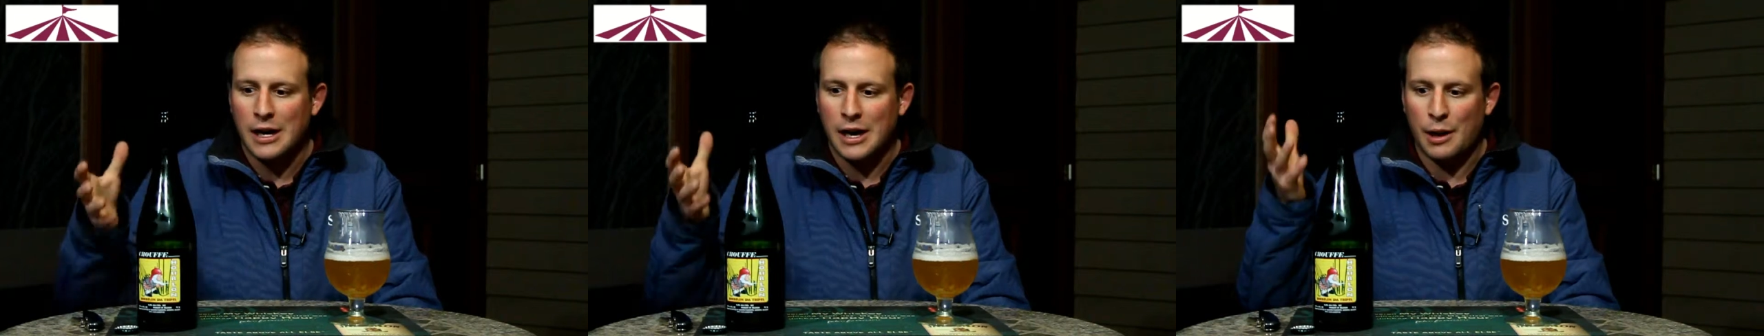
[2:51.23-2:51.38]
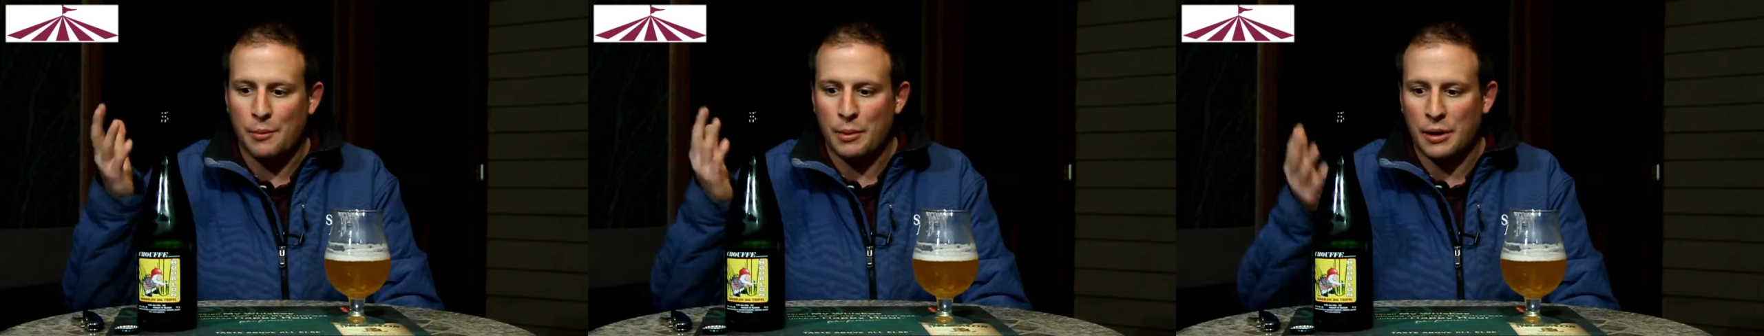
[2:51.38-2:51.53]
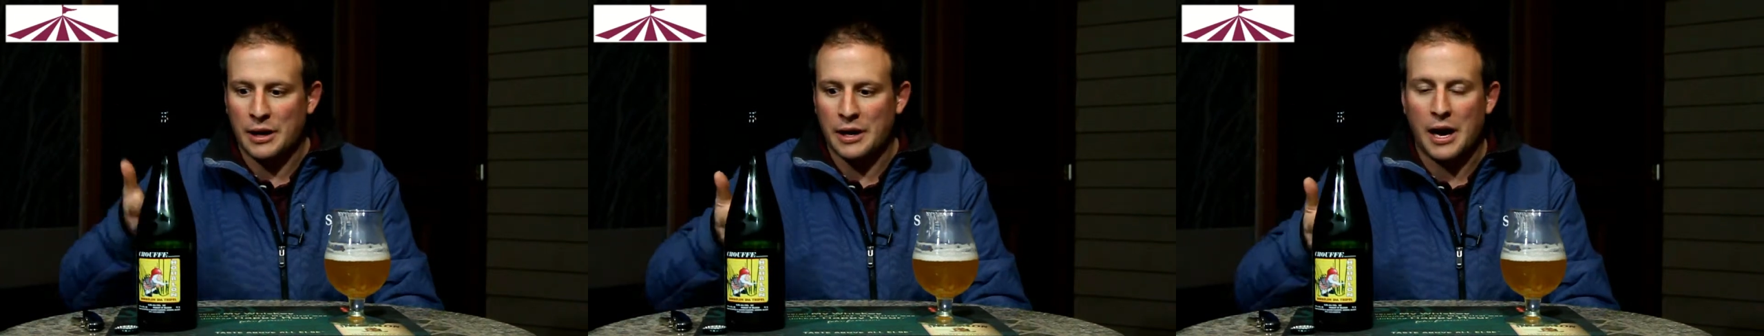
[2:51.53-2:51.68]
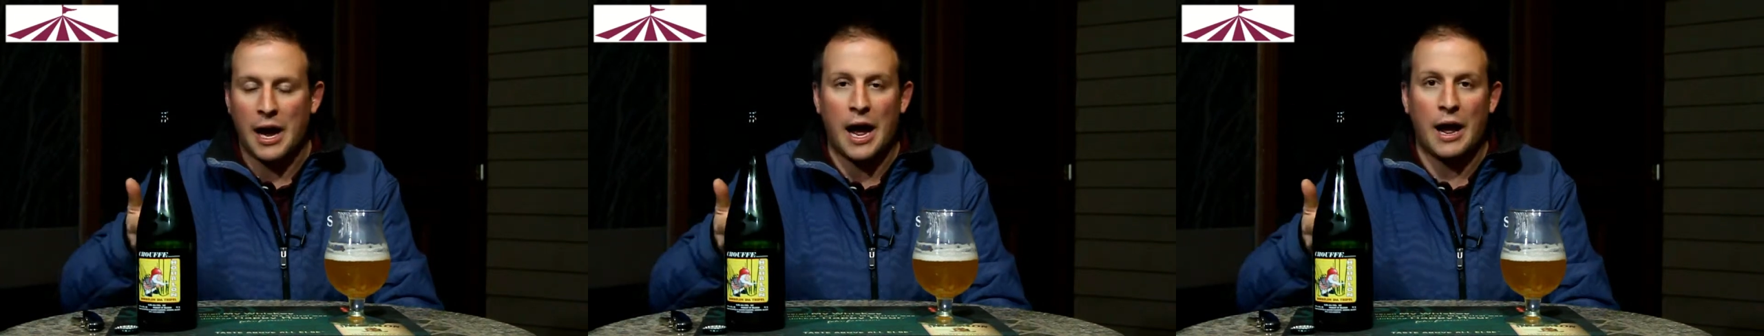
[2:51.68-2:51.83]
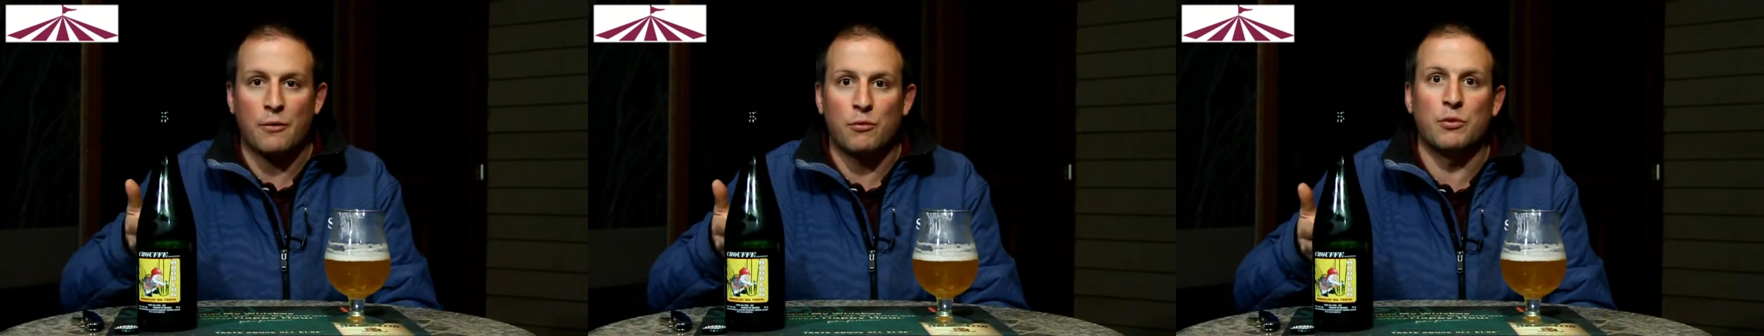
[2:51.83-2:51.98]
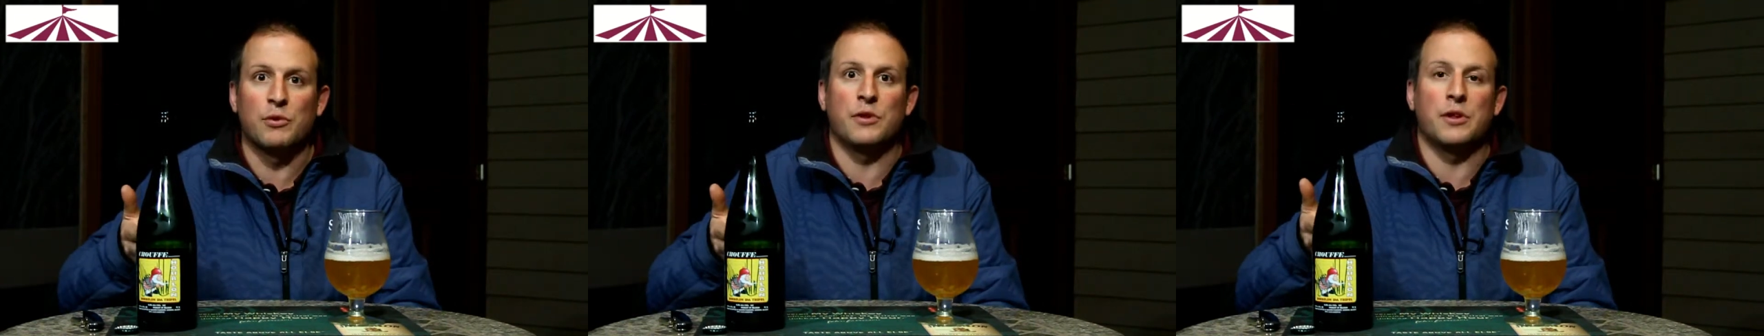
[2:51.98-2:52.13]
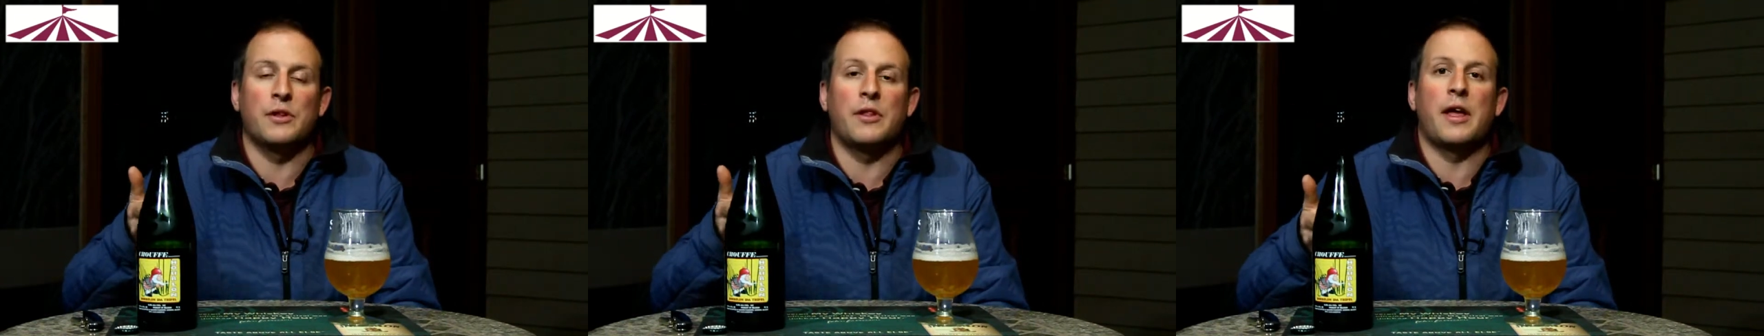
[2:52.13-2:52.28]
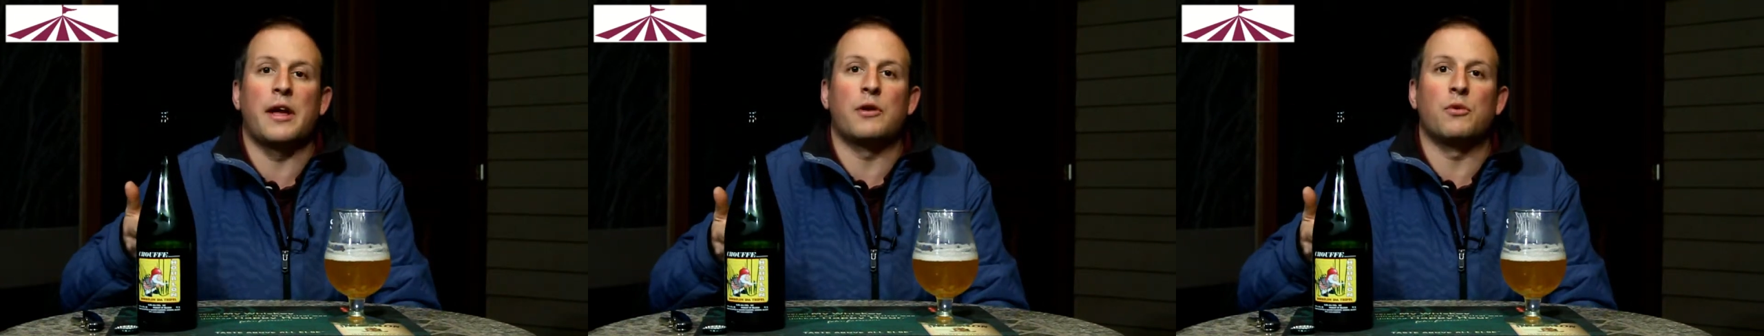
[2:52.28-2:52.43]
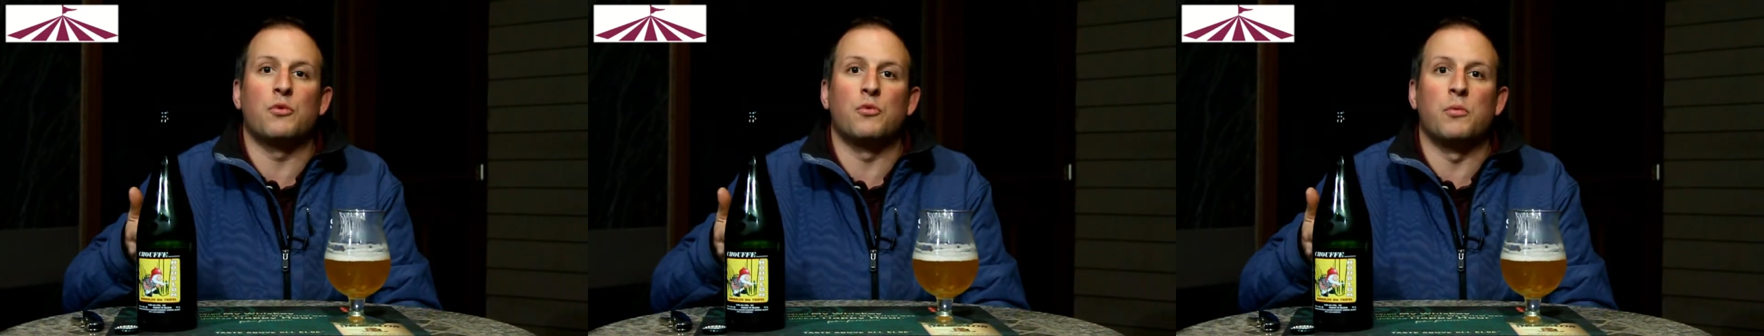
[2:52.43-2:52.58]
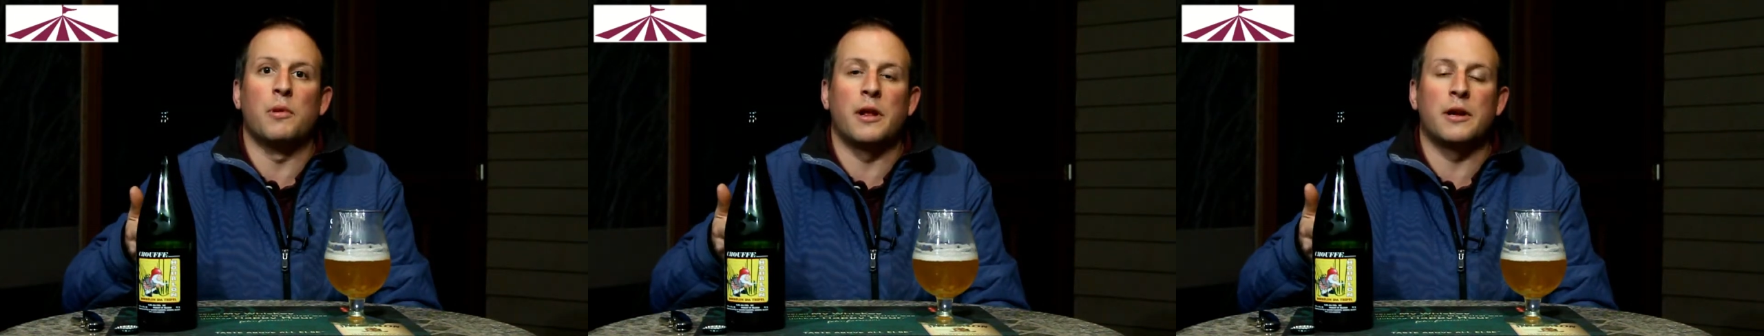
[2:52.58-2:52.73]
I mean, I really like
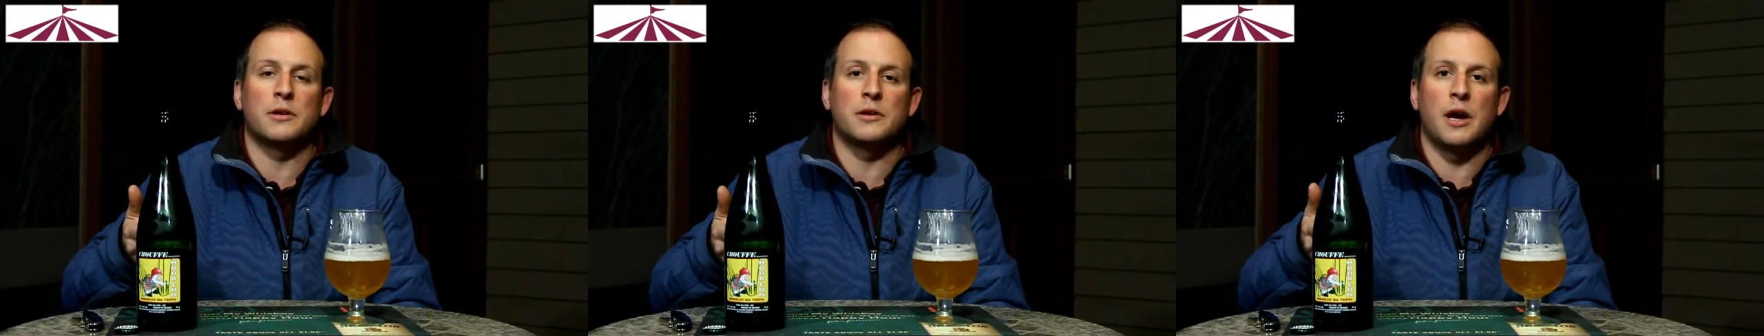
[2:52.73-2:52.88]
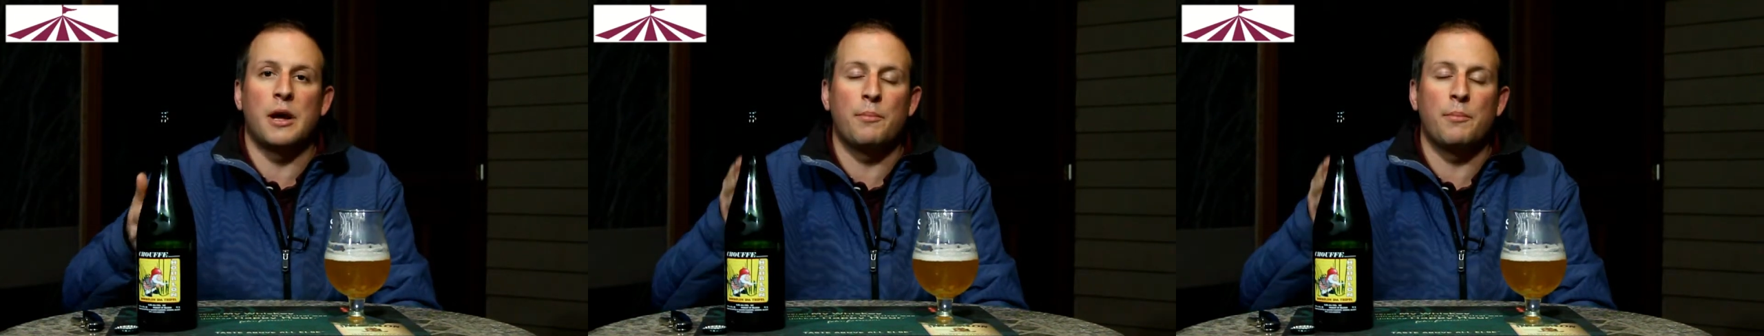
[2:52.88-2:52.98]
Houblon.